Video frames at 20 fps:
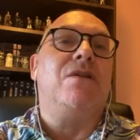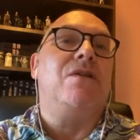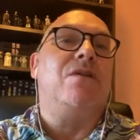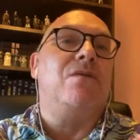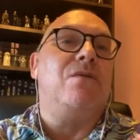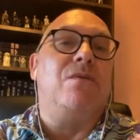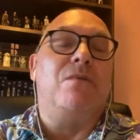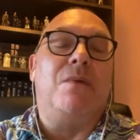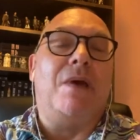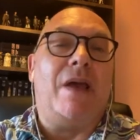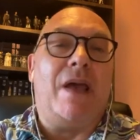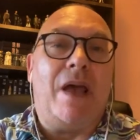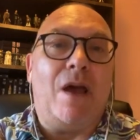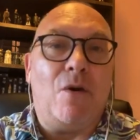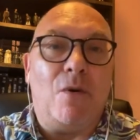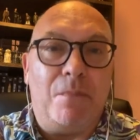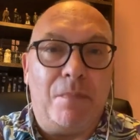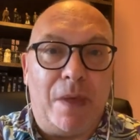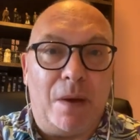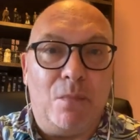to
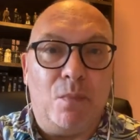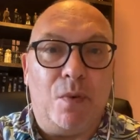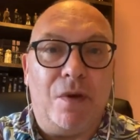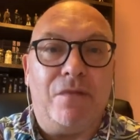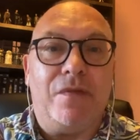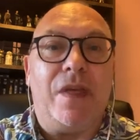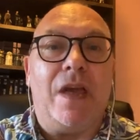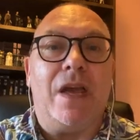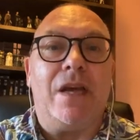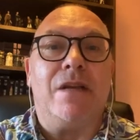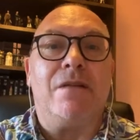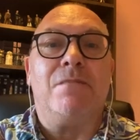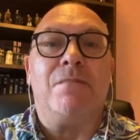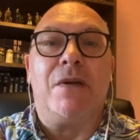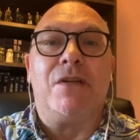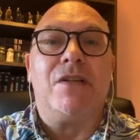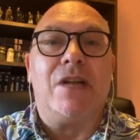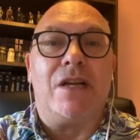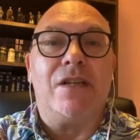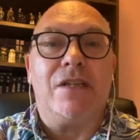help them with their
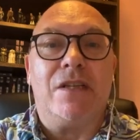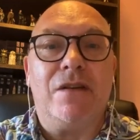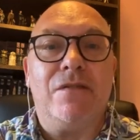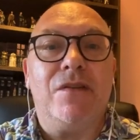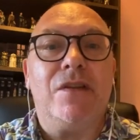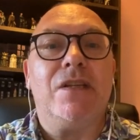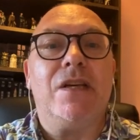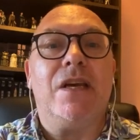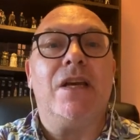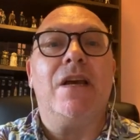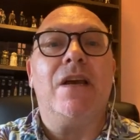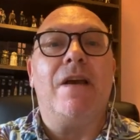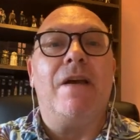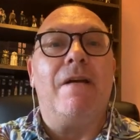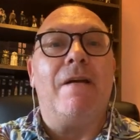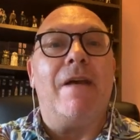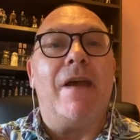special activity,